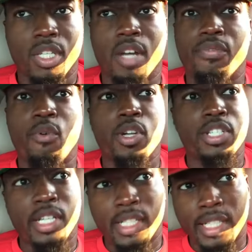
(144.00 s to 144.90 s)

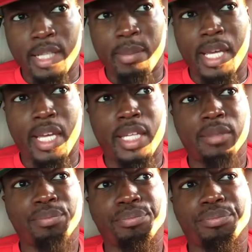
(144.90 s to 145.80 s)
unfortunately,
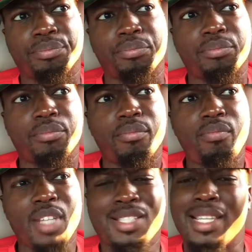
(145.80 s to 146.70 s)
man,
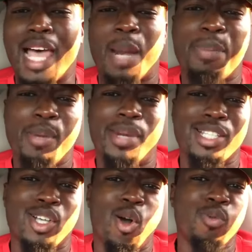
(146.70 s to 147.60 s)
there's a lot of people
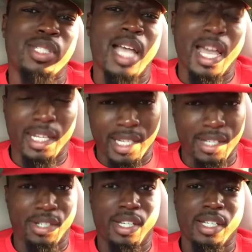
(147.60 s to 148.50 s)
that's co-signing
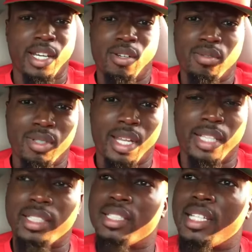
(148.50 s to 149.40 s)
this shit, yo.
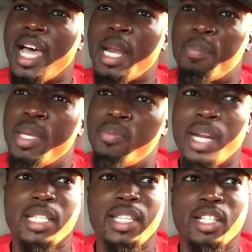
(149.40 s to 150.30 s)
Like there's a lot of people
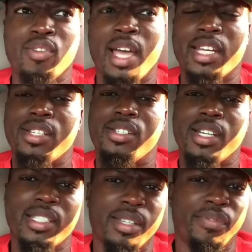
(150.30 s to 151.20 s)
that's like trying to
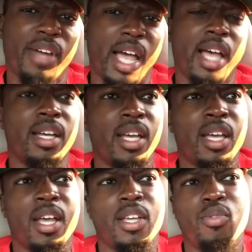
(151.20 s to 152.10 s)
justify.
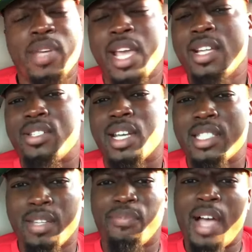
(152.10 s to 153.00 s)
You can't
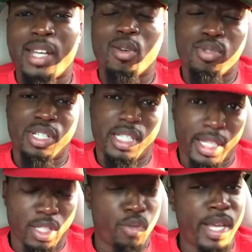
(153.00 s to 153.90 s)
justify no shit
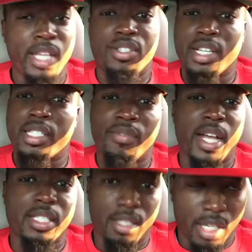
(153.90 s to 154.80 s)
like this. You can't
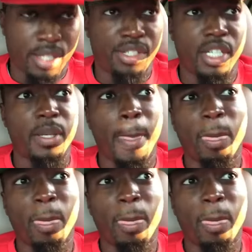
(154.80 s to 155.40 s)
justify sucker shit.